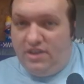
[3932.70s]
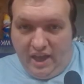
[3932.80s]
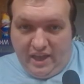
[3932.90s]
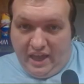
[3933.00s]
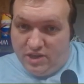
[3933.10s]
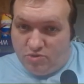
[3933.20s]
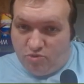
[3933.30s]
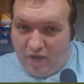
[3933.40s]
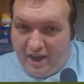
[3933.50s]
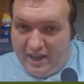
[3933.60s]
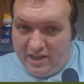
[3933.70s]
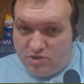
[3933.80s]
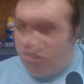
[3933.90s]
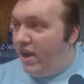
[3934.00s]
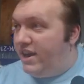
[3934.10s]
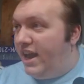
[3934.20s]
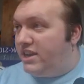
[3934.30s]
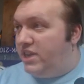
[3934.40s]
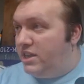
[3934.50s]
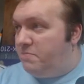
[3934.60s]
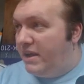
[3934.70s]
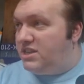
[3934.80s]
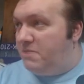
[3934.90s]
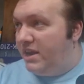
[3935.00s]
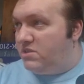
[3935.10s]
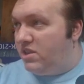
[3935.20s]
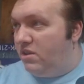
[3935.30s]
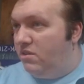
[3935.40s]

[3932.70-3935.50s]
Yeah, he is right. He is right next. He's base to base with you.